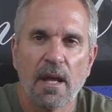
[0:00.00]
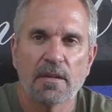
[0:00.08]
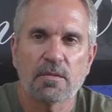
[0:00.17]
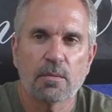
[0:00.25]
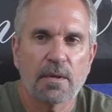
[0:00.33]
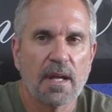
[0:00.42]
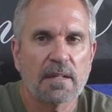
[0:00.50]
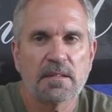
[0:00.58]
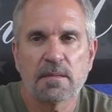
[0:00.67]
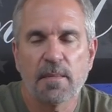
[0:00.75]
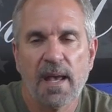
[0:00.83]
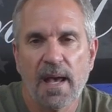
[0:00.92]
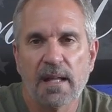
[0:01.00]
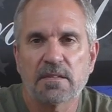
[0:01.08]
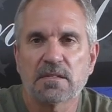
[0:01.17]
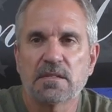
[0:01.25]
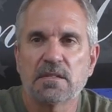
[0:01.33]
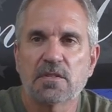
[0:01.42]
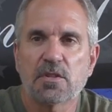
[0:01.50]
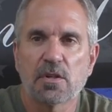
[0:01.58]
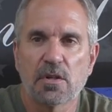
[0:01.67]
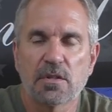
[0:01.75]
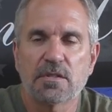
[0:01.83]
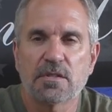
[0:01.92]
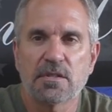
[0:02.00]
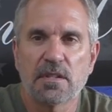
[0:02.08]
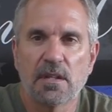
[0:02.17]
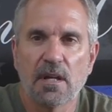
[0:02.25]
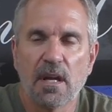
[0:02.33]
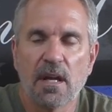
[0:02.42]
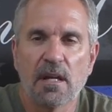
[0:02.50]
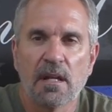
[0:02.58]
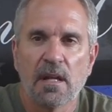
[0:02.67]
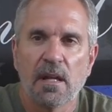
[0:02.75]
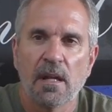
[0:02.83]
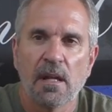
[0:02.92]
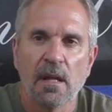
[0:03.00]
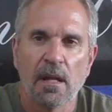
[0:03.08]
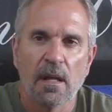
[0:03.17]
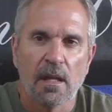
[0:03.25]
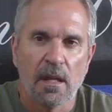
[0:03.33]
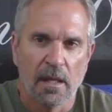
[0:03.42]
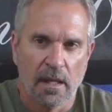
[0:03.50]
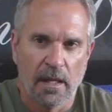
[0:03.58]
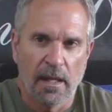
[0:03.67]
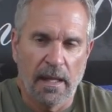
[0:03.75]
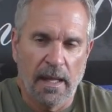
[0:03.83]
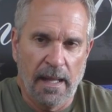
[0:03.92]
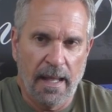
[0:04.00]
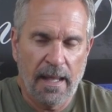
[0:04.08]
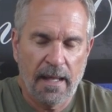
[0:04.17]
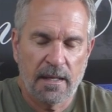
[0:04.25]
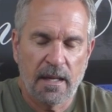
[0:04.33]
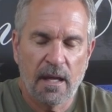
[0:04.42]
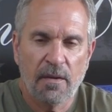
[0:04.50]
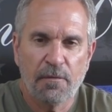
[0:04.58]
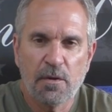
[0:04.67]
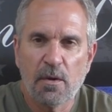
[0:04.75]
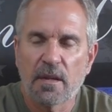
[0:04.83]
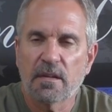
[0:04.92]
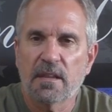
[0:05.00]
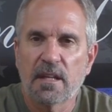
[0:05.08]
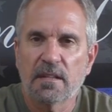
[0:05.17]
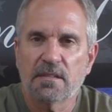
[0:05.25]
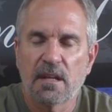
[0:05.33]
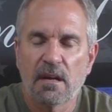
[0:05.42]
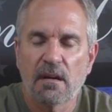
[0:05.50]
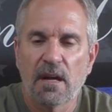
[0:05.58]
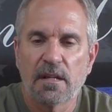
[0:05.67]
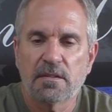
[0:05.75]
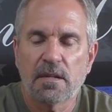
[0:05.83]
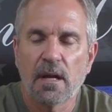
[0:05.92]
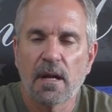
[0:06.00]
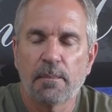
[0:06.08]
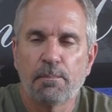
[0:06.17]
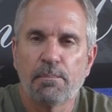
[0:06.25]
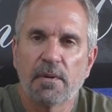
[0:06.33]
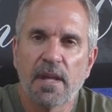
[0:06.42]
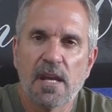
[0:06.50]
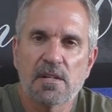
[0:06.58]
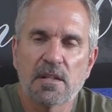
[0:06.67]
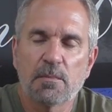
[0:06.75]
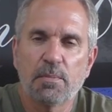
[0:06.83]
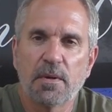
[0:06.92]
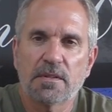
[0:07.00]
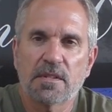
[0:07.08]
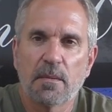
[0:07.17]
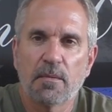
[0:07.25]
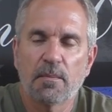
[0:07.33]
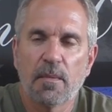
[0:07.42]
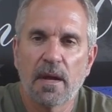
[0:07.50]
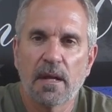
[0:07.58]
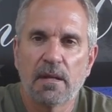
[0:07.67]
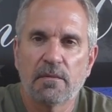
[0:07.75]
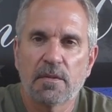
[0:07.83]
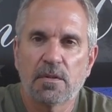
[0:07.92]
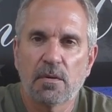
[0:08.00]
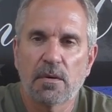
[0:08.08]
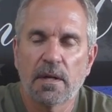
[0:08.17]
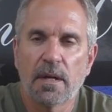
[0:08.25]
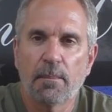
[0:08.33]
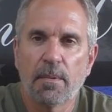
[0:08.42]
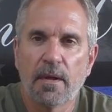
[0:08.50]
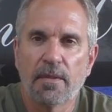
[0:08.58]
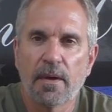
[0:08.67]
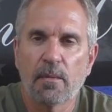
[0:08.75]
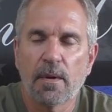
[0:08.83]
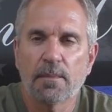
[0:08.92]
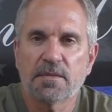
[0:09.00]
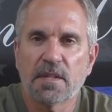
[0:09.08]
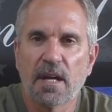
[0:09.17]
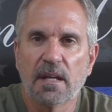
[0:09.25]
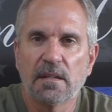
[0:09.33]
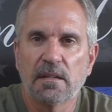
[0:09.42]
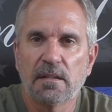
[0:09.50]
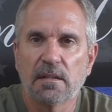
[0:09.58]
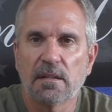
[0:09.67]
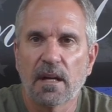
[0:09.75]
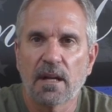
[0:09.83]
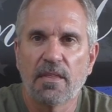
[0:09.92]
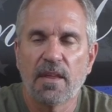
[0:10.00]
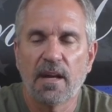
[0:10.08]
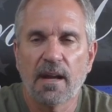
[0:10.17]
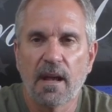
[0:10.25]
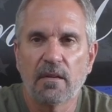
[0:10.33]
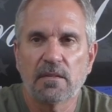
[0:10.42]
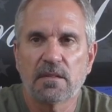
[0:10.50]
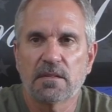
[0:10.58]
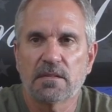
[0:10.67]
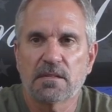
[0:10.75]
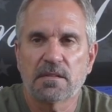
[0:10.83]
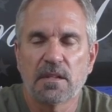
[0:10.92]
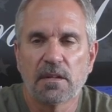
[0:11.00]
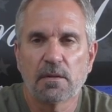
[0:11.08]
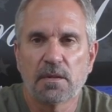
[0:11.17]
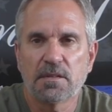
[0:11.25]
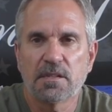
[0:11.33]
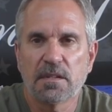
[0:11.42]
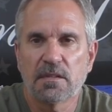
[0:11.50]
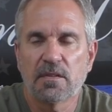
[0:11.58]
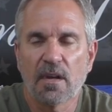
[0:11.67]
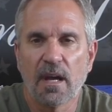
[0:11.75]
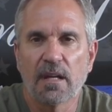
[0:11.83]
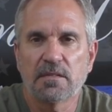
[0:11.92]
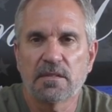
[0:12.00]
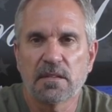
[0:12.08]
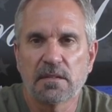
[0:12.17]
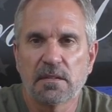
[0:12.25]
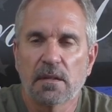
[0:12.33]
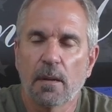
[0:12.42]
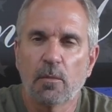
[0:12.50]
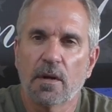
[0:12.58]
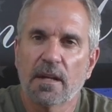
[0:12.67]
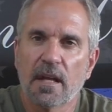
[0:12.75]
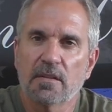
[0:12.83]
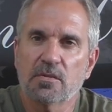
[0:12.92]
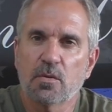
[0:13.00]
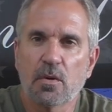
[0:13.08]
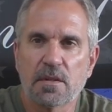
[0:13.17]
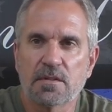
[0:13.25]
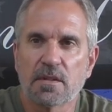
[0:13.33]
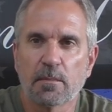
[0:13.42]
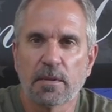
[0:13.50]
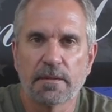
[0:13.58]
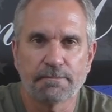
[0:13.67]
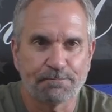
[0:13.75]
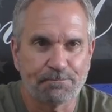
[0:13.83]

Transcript: That's where we got some hats and shirts and a few other things there. I occasionally put some of my inventory up on that website. Got to thin it out. It's increasing in size, and I'm running out of storage, simply.